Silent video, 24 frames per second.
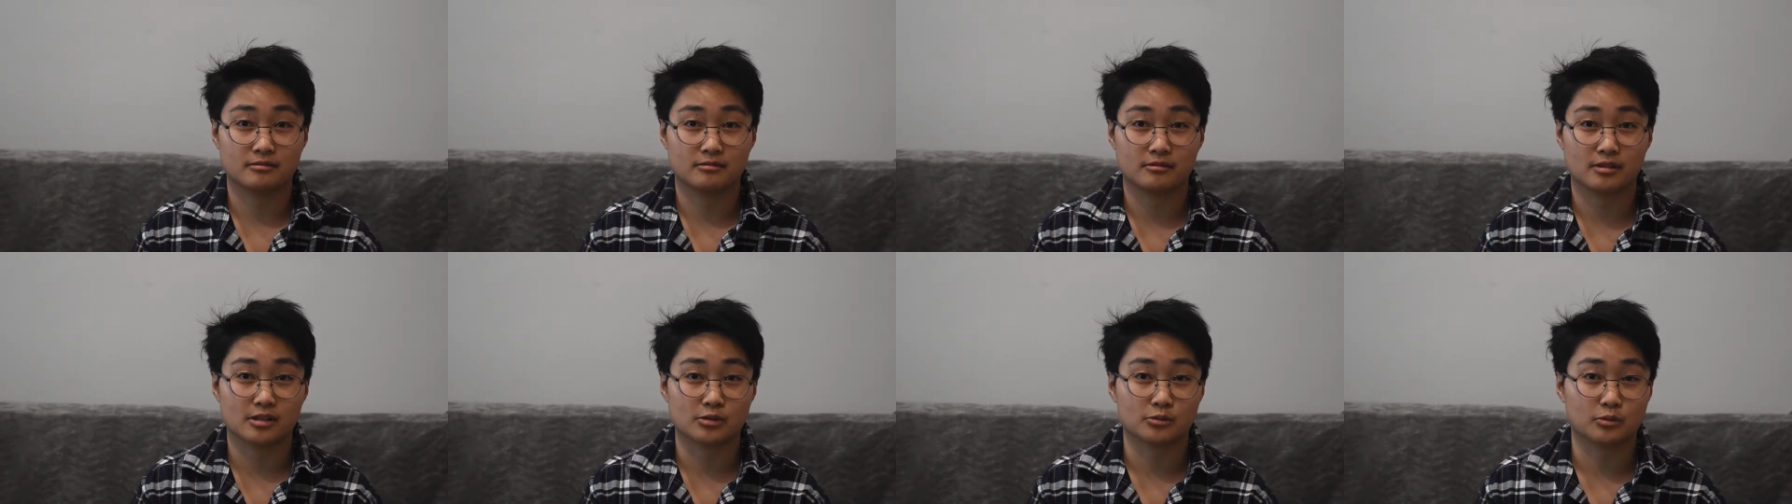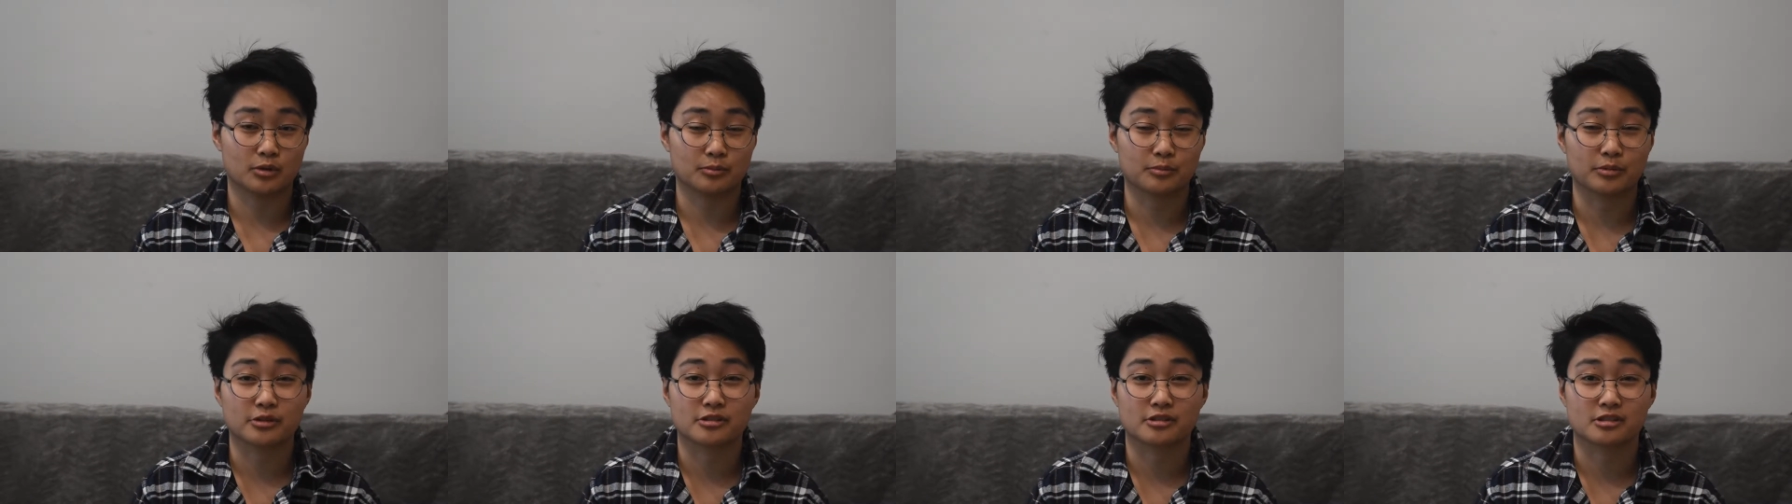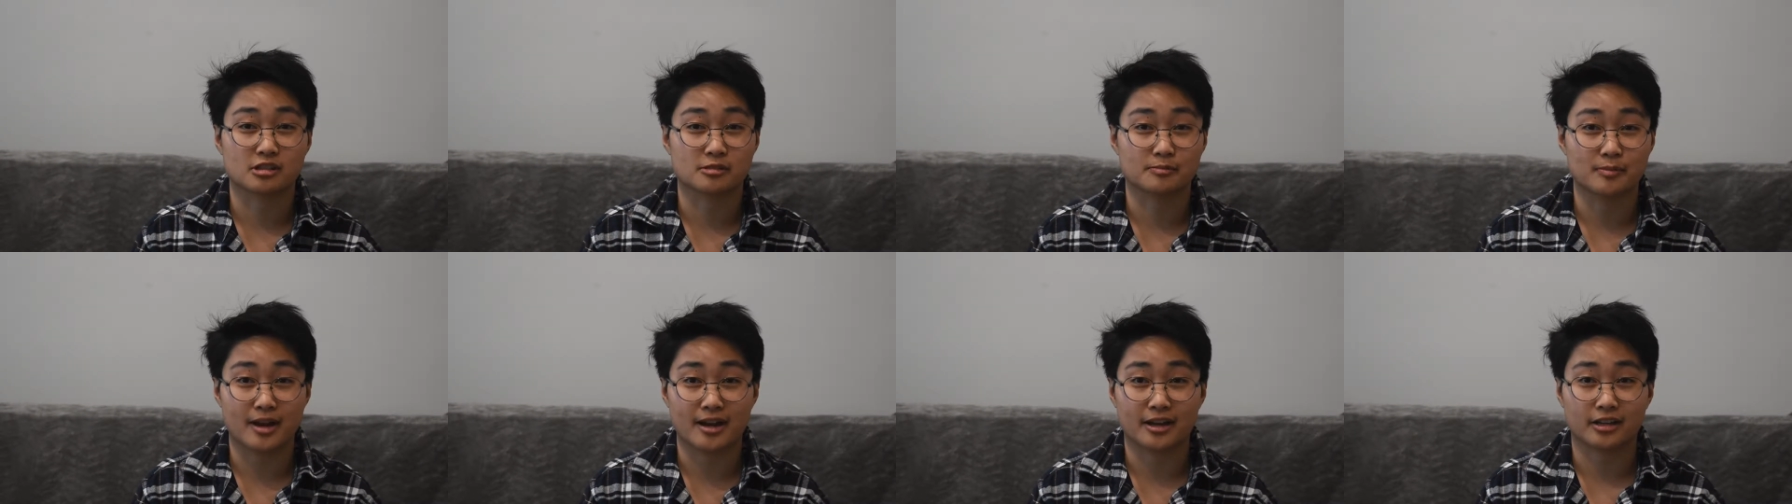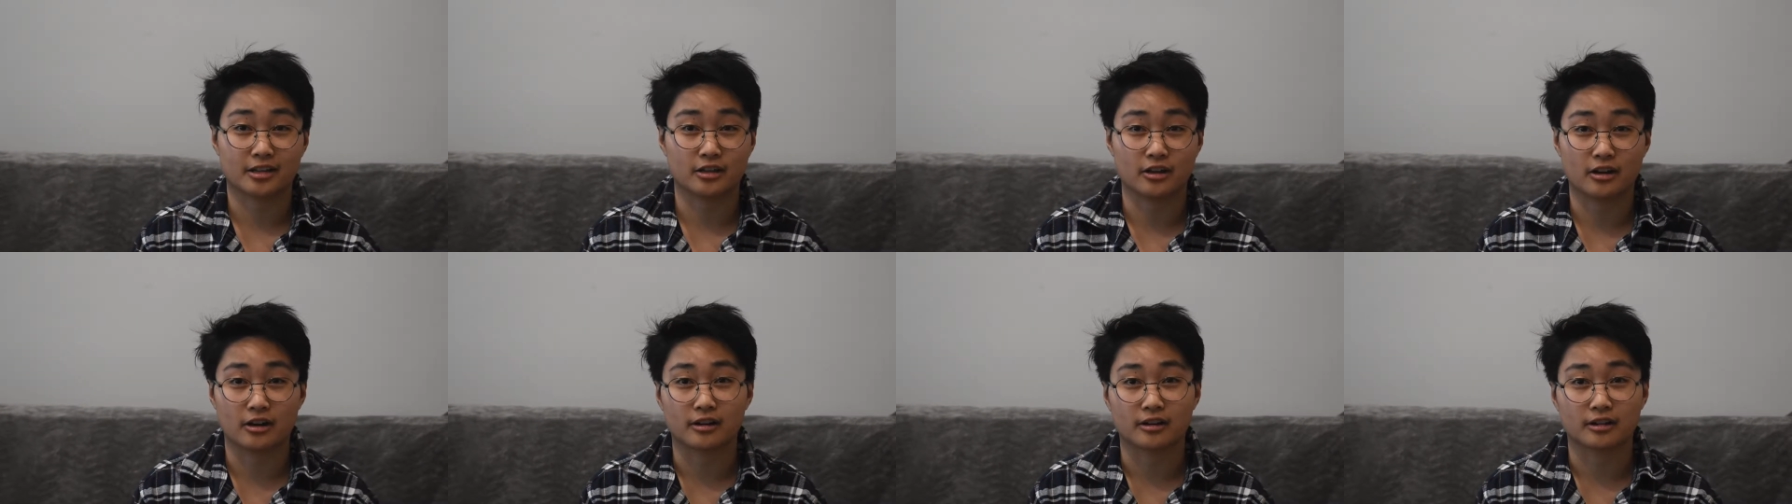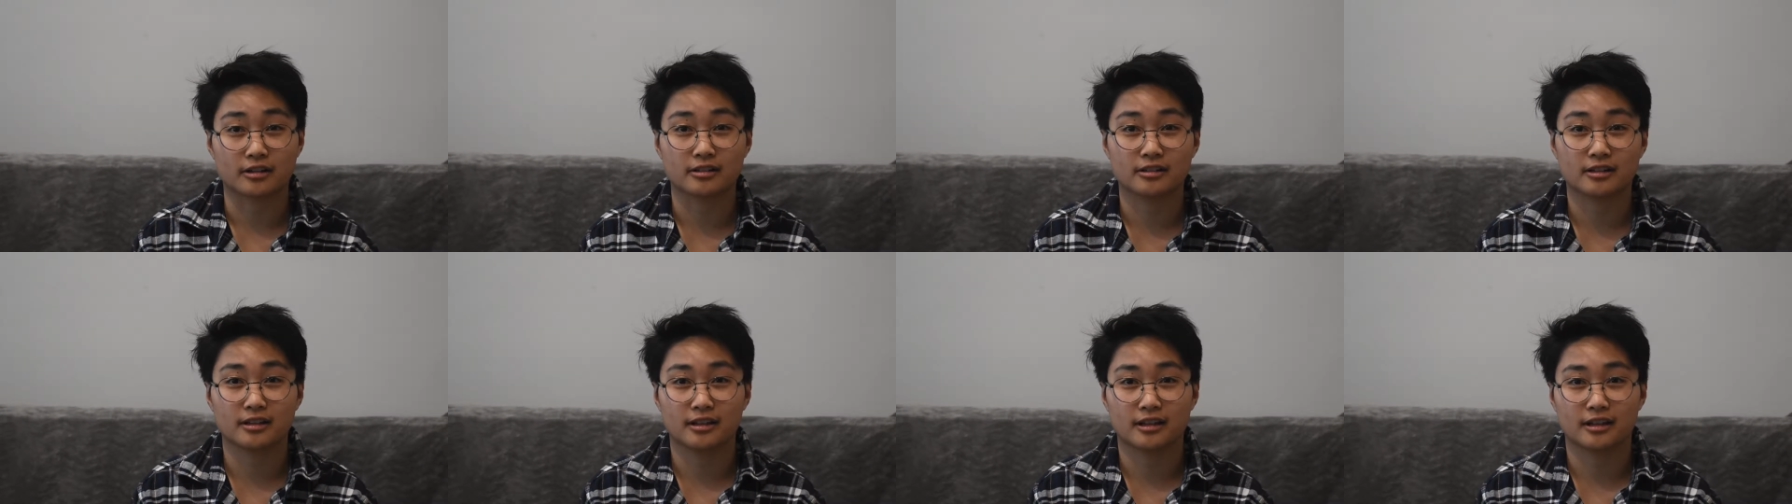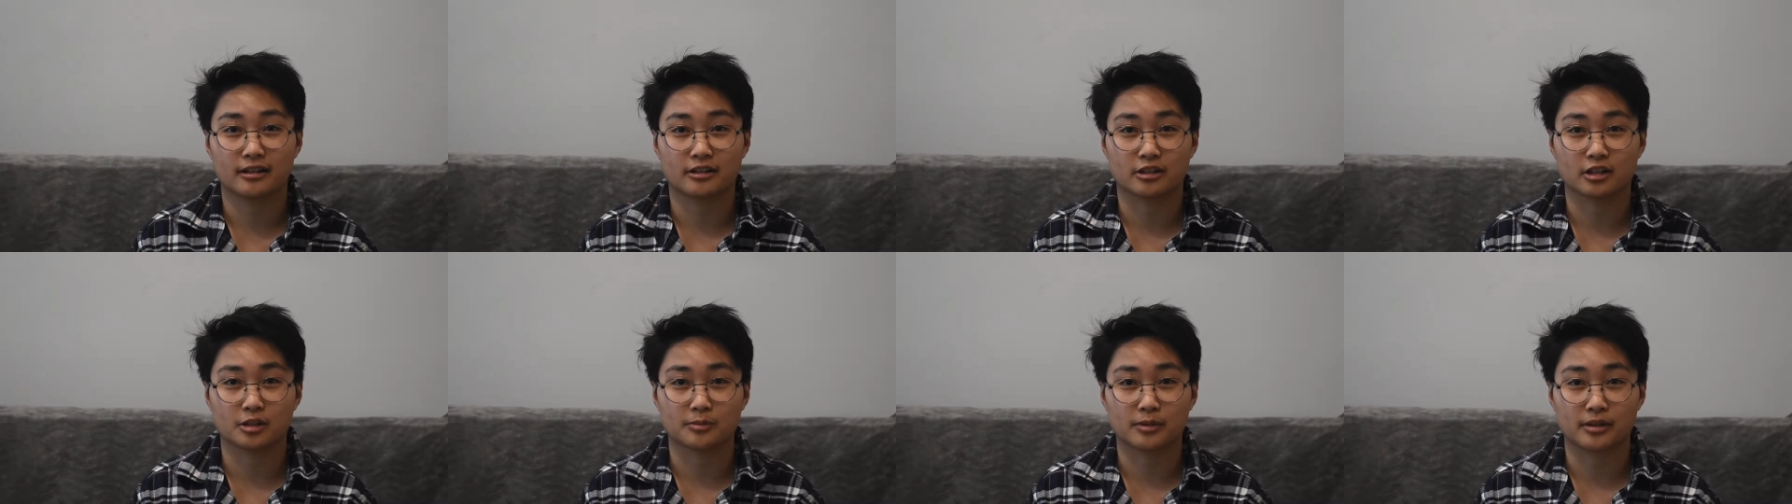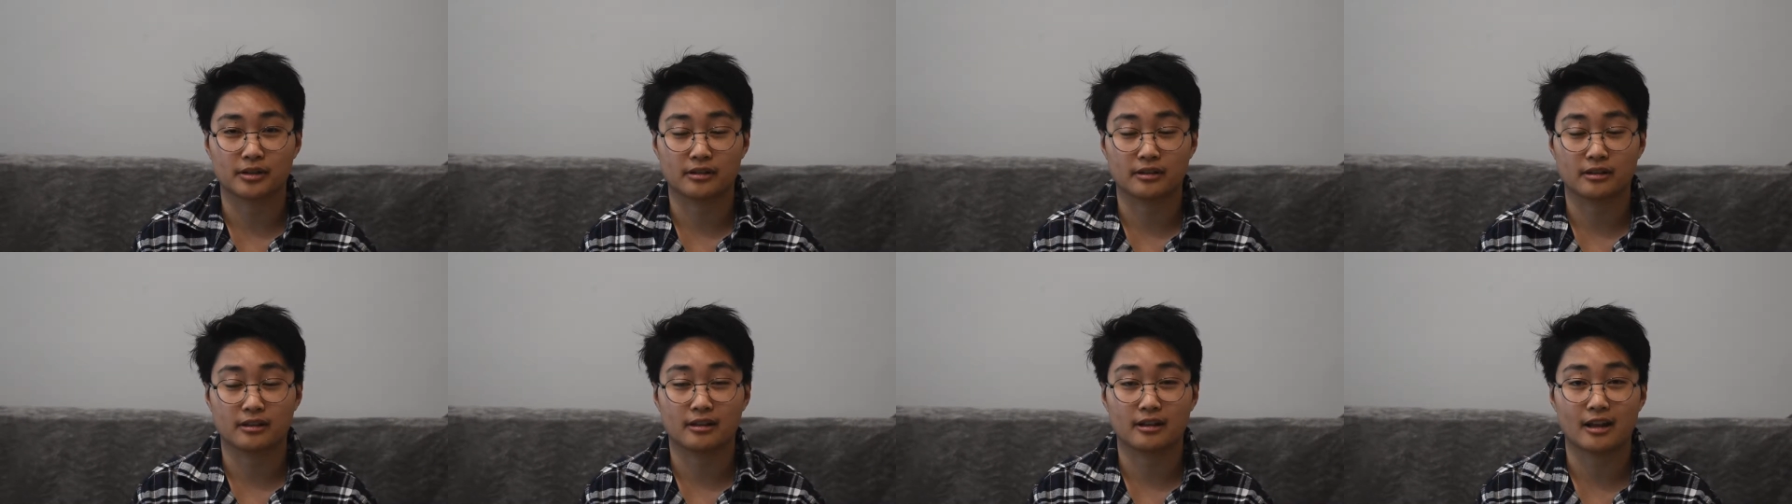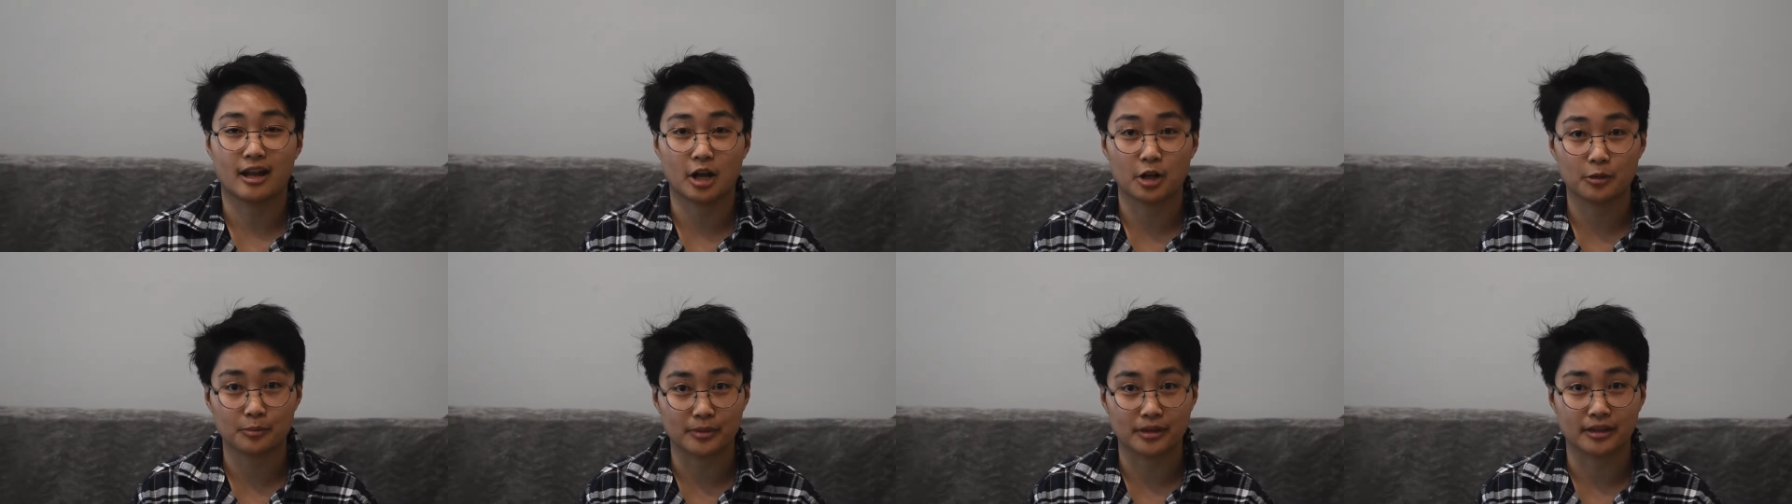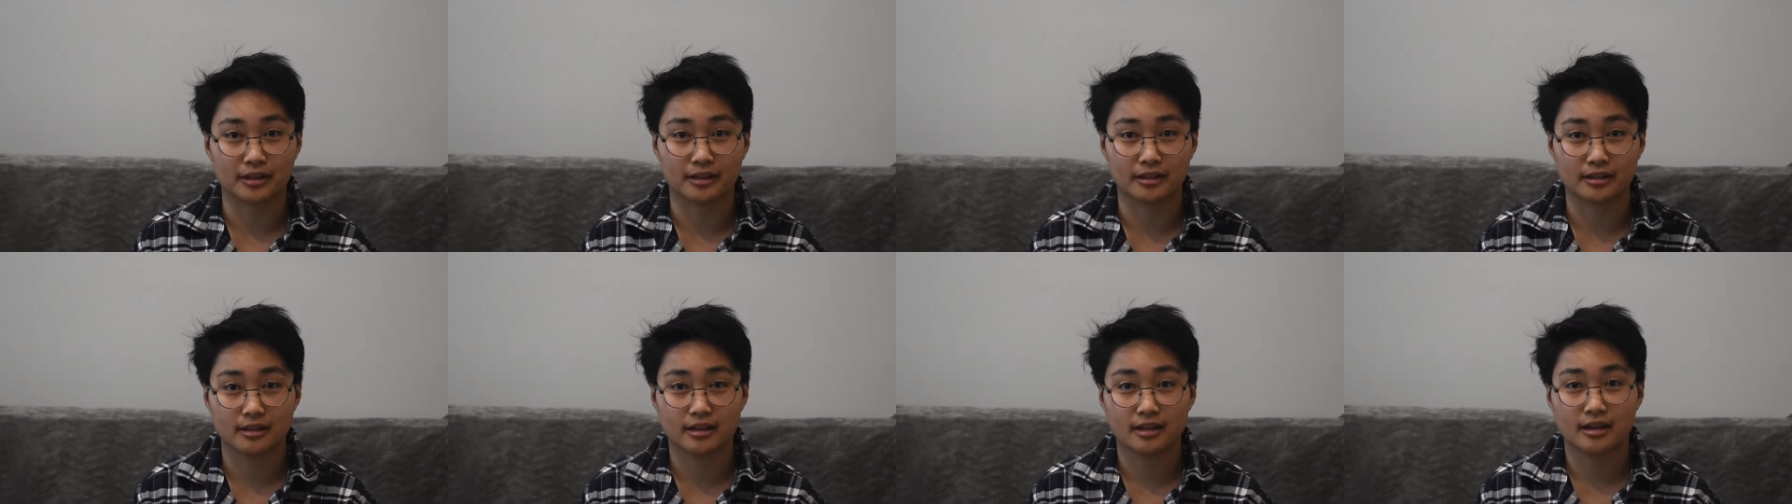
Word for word: this one person's backyard and, her, and helping